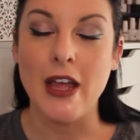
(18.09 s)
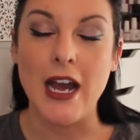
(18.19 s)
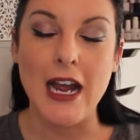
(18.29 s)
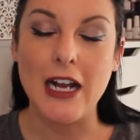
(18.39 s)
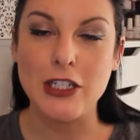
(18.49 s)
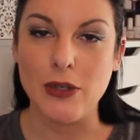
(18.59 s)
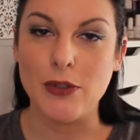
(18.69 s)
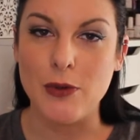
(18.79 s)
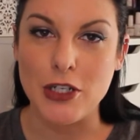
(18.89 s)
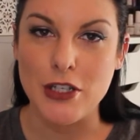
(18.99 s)
I actually
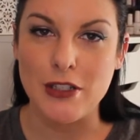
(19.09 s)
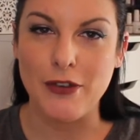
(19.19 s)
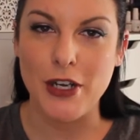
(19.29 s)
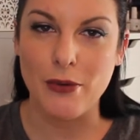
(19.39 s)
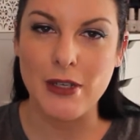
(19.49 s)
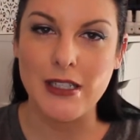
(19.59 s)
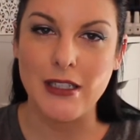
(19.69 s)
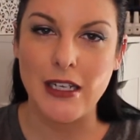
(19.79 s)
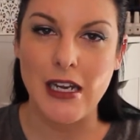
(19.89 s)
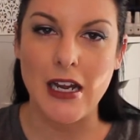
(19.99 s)
was watching this video
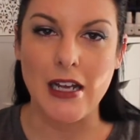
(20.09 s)
recently.